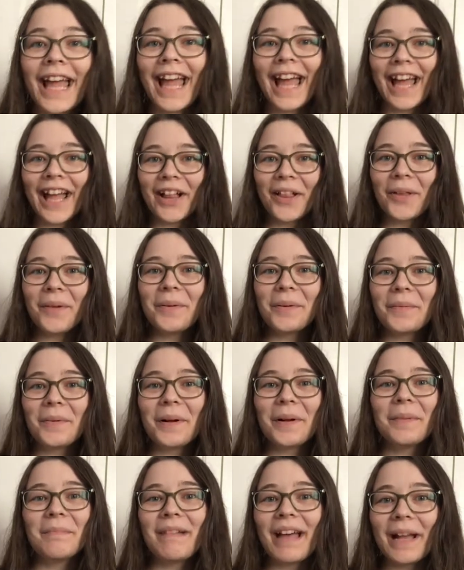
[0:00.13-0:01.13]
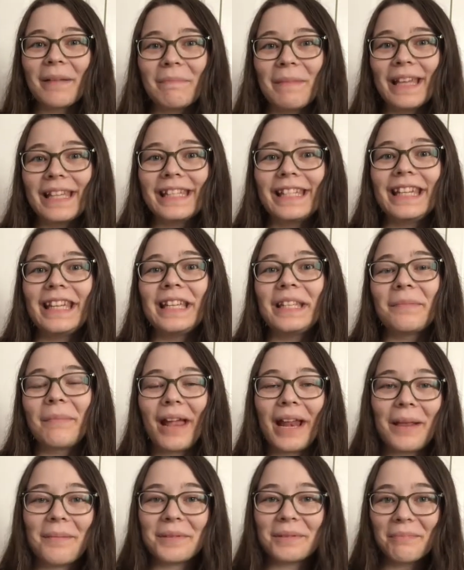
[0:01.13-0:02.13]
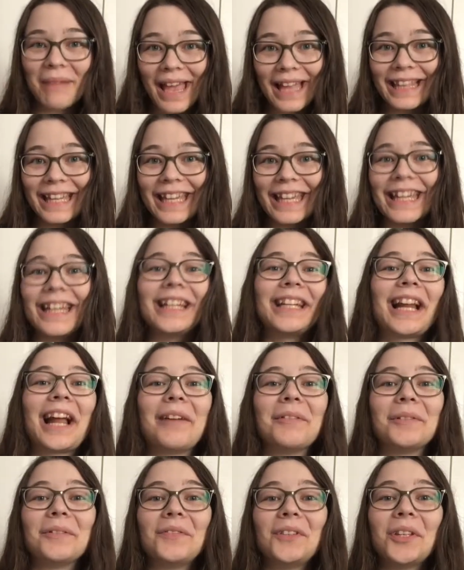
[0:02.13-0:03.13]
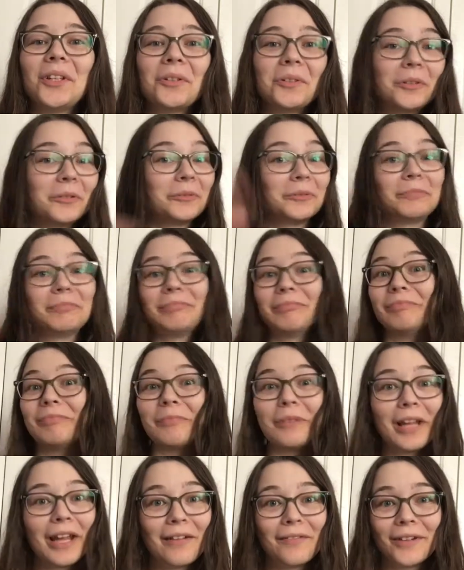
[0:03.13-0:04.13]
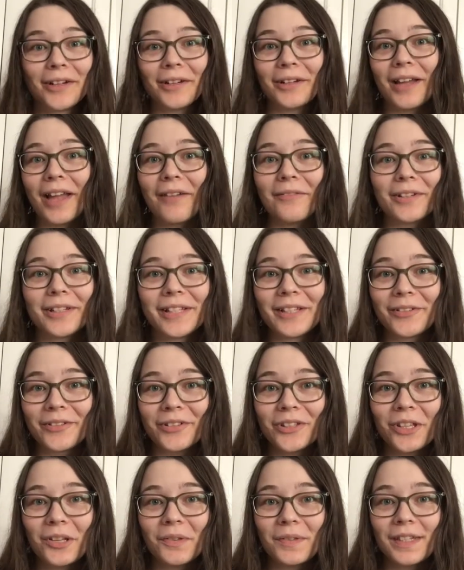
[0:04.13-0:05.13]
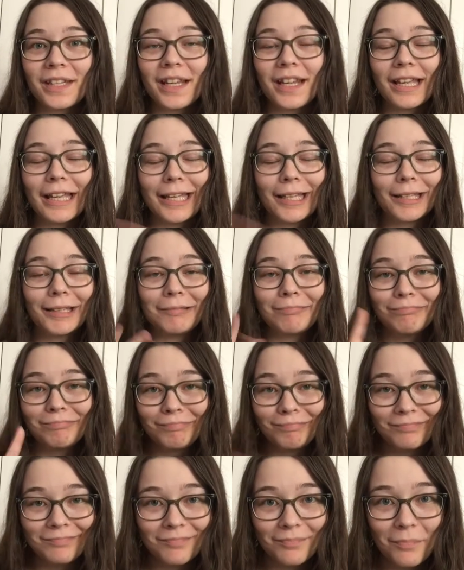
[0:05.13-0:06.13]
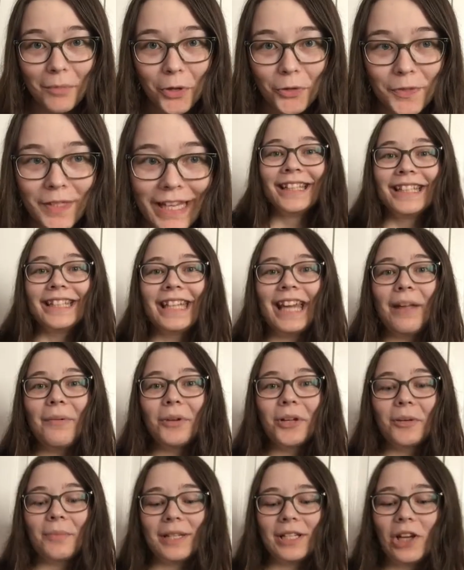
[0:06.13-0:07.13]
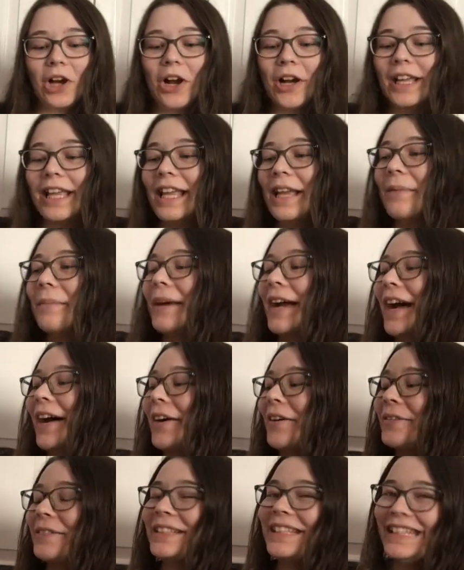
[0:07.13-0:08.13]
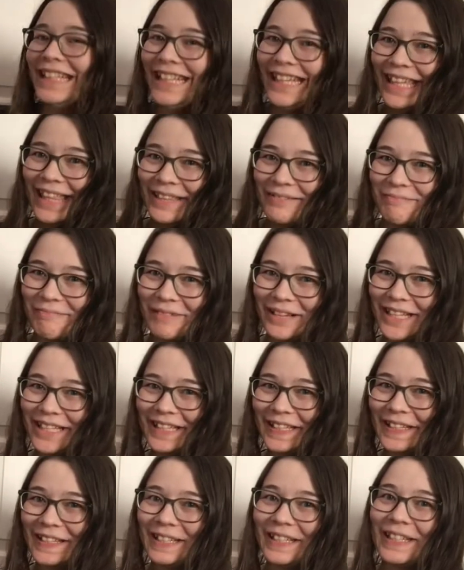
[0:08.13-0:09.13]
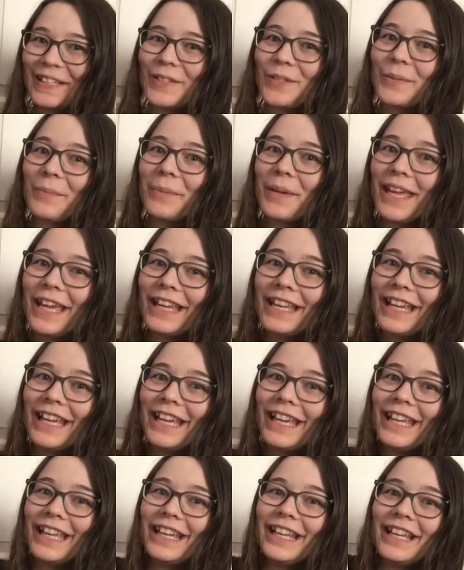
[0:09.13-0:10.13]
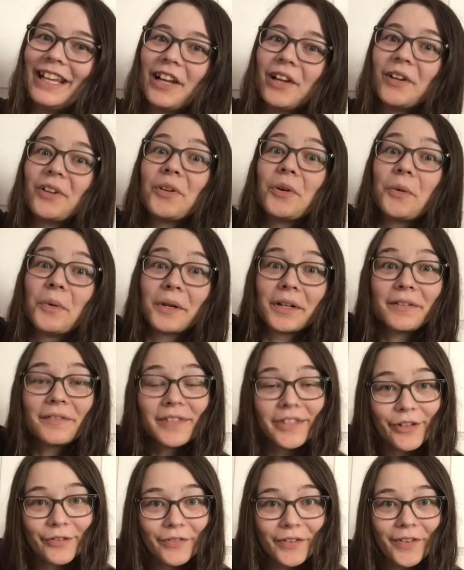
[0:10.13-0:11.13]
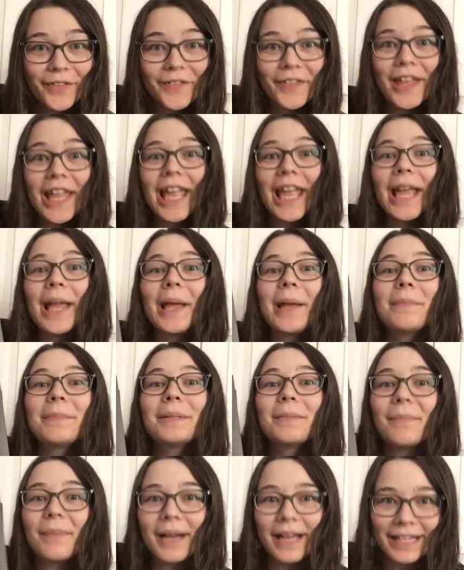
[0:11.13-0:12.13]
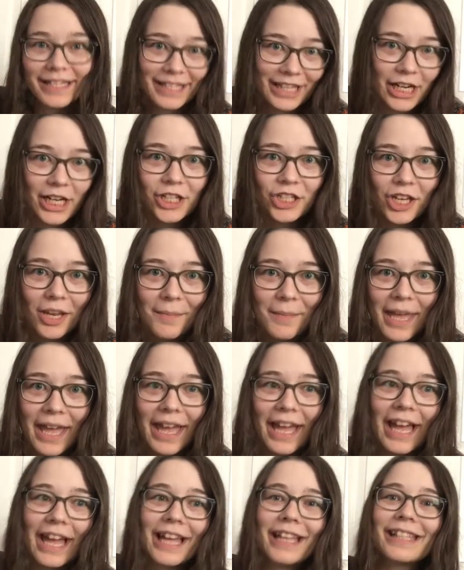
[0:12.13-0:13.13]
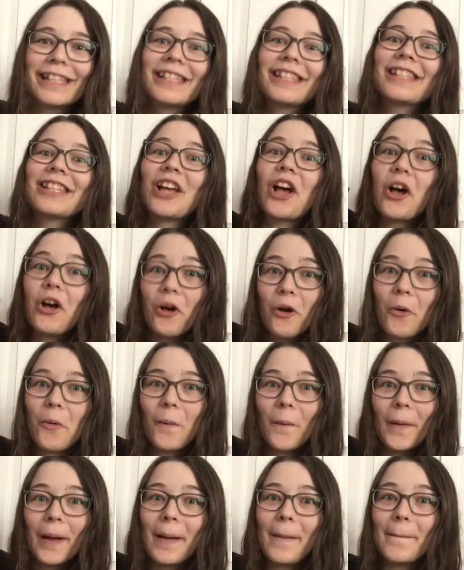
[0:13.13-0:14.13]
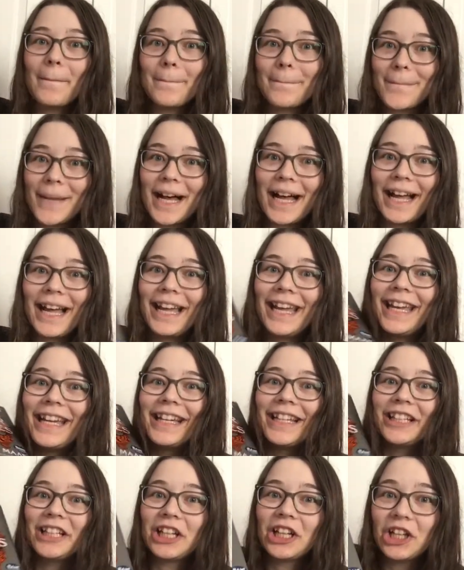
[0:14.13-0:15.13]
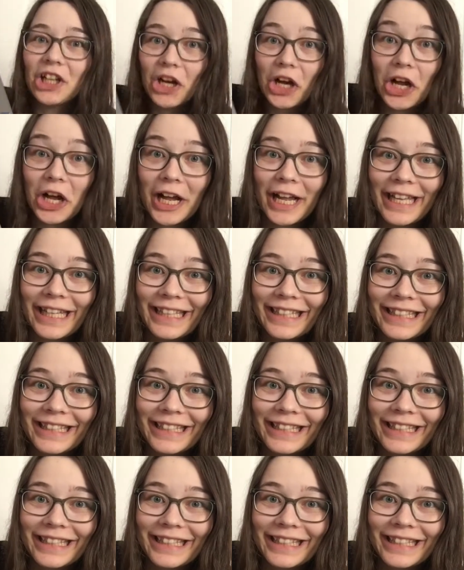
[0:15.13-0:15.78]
Hello and welcome back, besties. My name is Madeline and I review whatever every single Tuesday, mostly. Today we're going to be talking about the much anticipated A Court of Silver Flames by Sarah J. Maas. Oh my god.